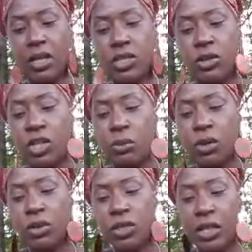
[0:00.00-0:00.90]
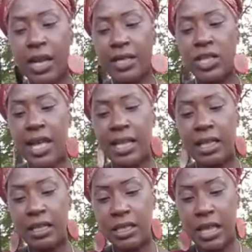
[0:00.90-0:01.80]
So then you would go to the
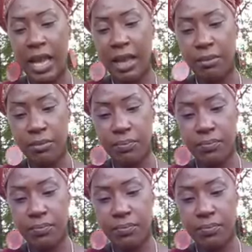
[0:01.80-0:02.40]
nationality tab,